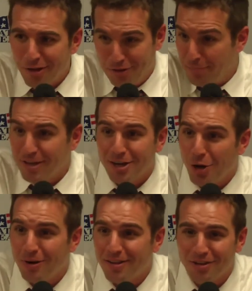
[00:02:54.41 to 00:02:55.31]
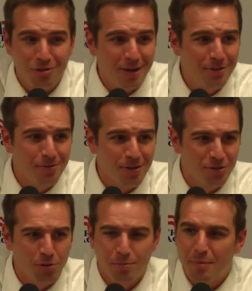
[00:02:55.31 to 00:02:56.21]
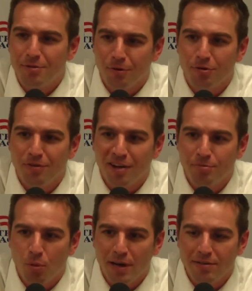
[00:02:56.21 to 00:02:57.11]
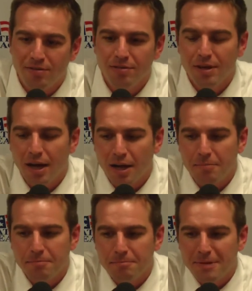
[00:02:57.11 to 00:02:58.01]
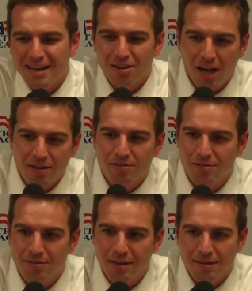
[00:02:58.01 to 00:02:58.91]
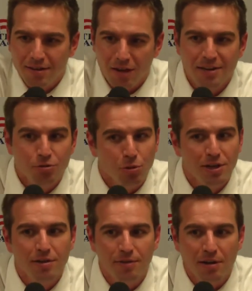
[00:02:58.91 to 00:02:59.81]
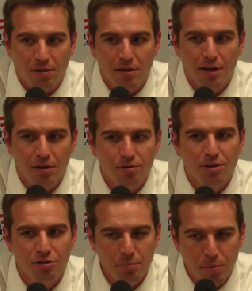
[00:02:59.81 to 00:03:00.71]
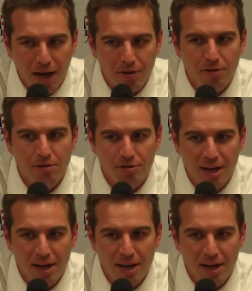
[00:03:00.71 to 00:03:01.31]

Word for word: Dubs got going. I think she made the first, scored maybe the first five points. Um, it Klotz. The, Light's a really good defender, you know. So she bothered